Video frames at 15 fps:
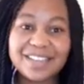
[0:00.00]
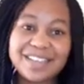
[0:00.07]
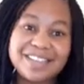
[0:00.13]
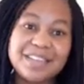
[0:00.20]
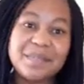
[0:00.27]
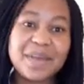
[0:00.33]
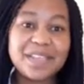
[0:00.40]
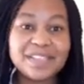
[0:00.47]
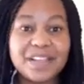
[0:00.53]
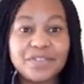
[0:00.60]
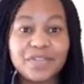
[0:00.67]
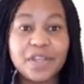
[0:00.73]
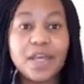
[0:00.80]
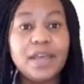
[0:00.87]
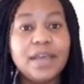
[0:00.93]
I see myself.
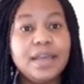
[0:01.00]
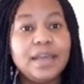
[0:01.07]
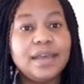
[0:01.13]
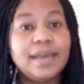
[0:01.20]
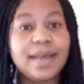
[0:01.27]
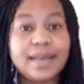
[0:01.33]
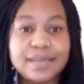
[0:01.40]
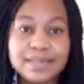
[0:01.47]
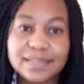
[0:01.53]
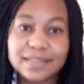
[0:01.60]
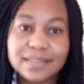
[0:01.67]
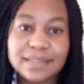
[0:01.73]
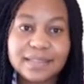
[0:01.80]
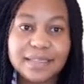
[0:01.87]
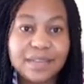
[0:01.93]
Guys,
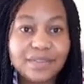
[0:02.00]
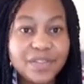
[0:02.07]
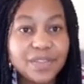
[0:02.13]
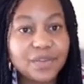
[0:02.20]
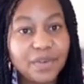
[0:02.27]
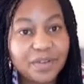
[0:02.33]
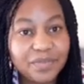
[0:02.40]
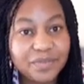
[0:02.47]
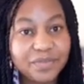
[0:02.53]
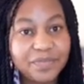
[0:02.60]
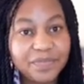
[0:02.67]
life is rough.